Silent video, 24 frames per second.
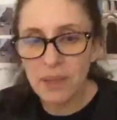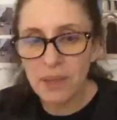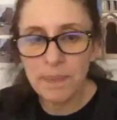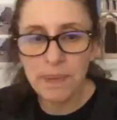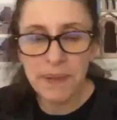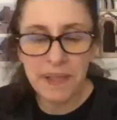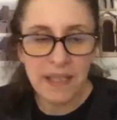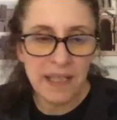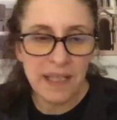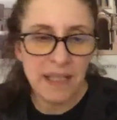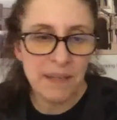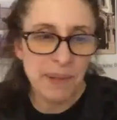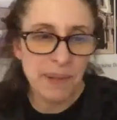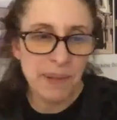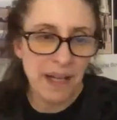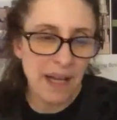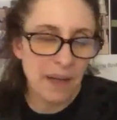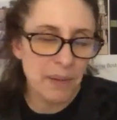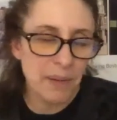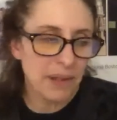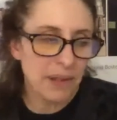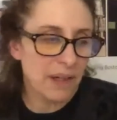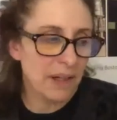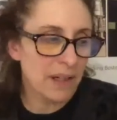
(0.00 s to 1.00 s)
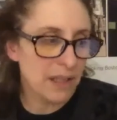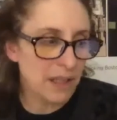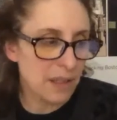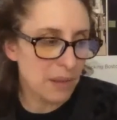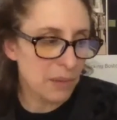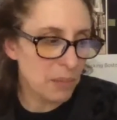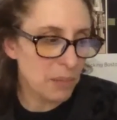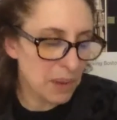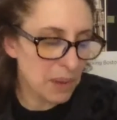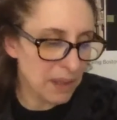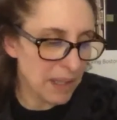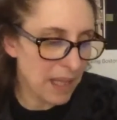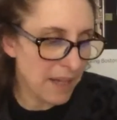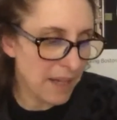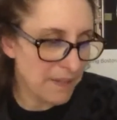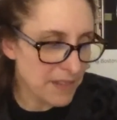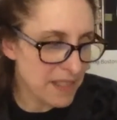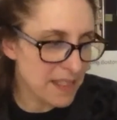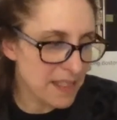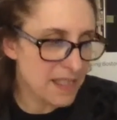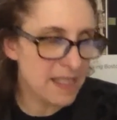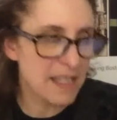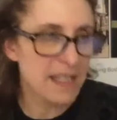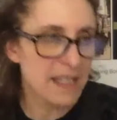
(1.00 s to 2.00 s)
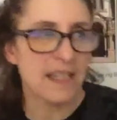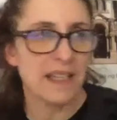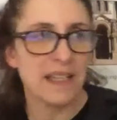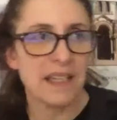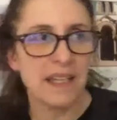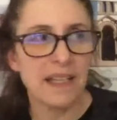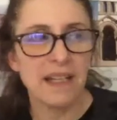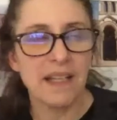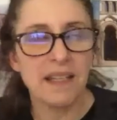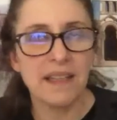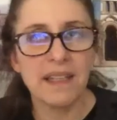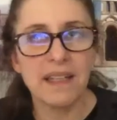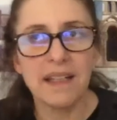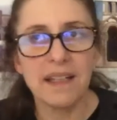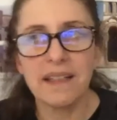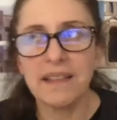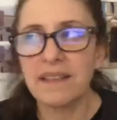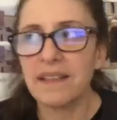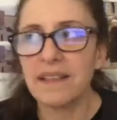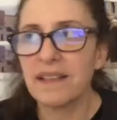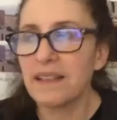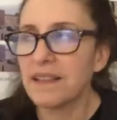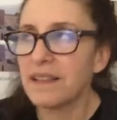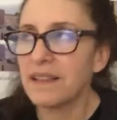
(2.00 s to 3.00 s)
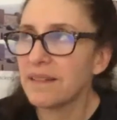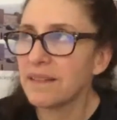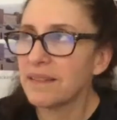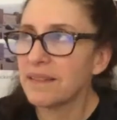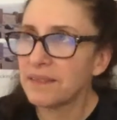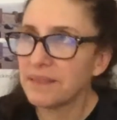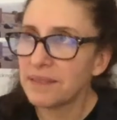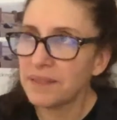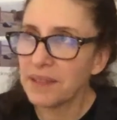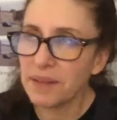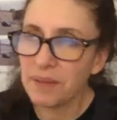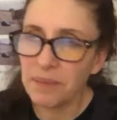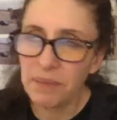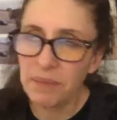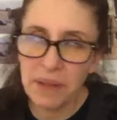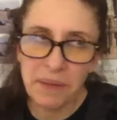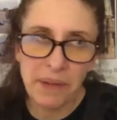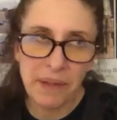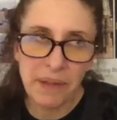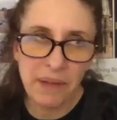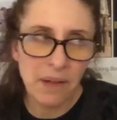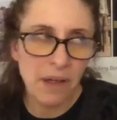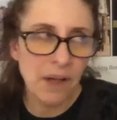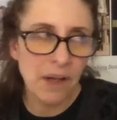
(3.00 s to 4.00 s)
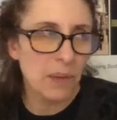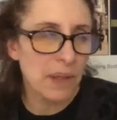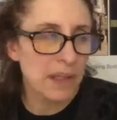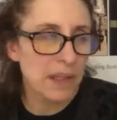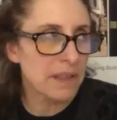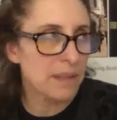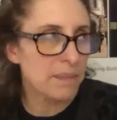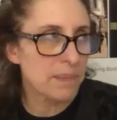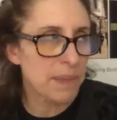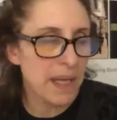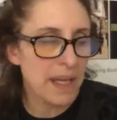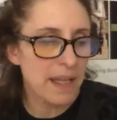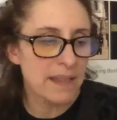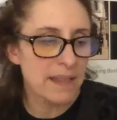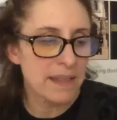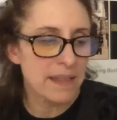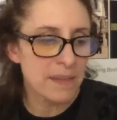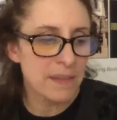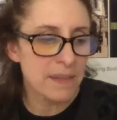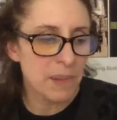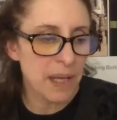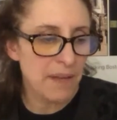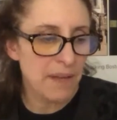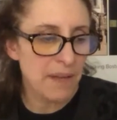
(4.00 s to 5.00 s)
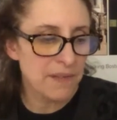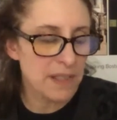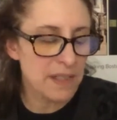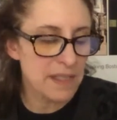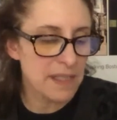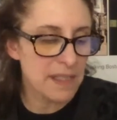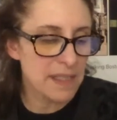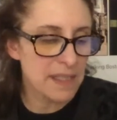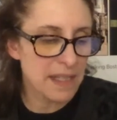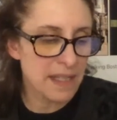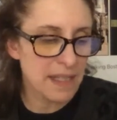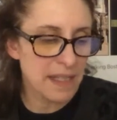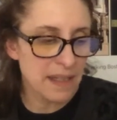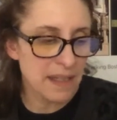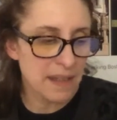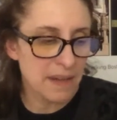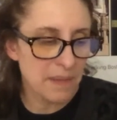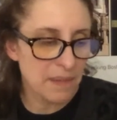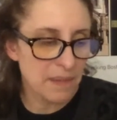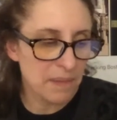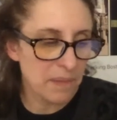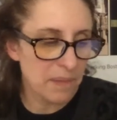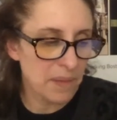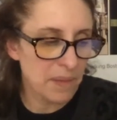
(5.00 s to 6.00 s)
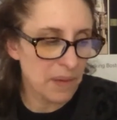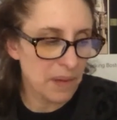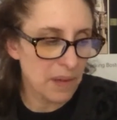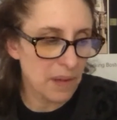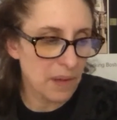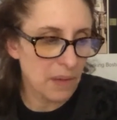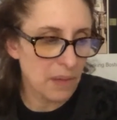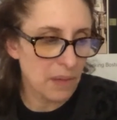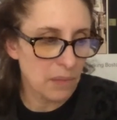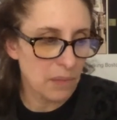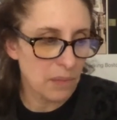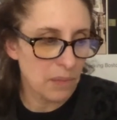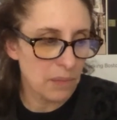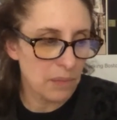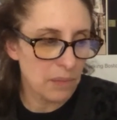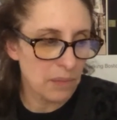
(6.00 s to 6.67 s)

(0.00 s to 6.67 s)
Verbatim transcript: be, but I would argue we'll have to see that, uh, you know, it depends. We have to see, you know,